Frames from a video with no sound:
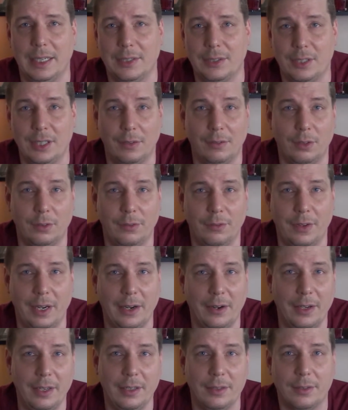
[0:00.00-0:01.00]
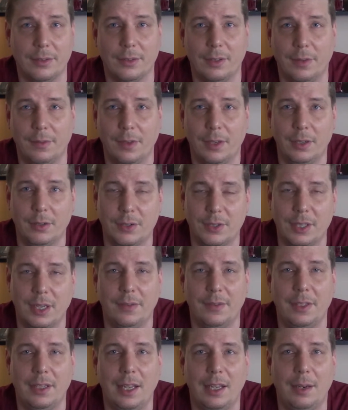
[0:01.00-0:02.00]
several variants of their
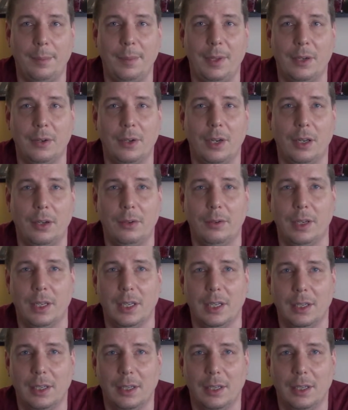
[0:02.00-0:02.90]
7 nanometer node.